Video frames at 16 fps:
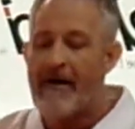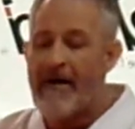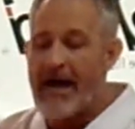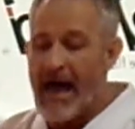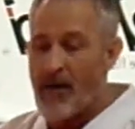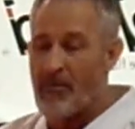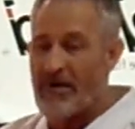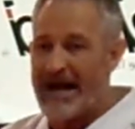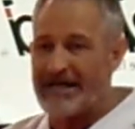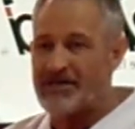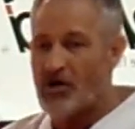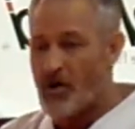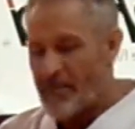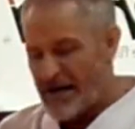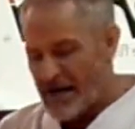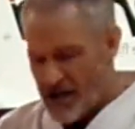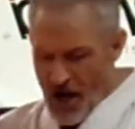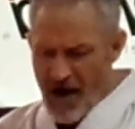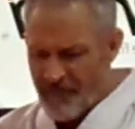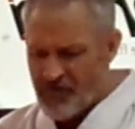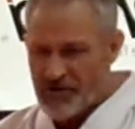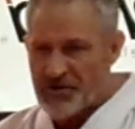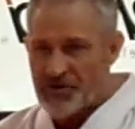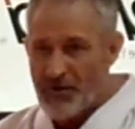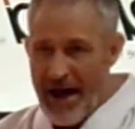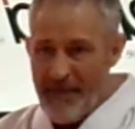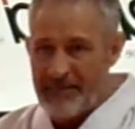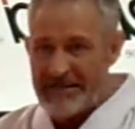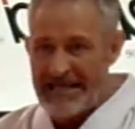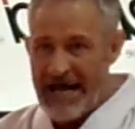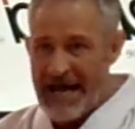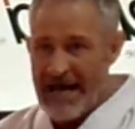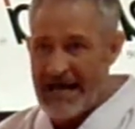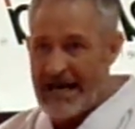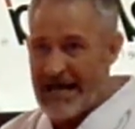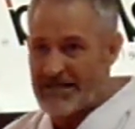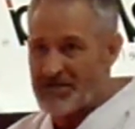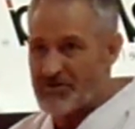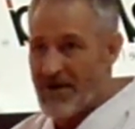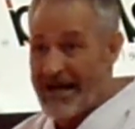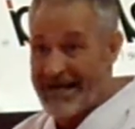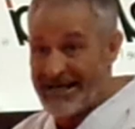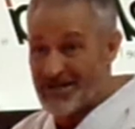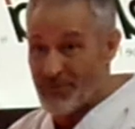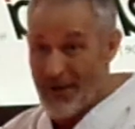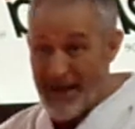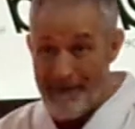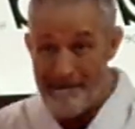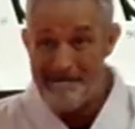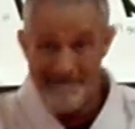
And when I do, I'm going to cover and trap his hand and strike in his rib.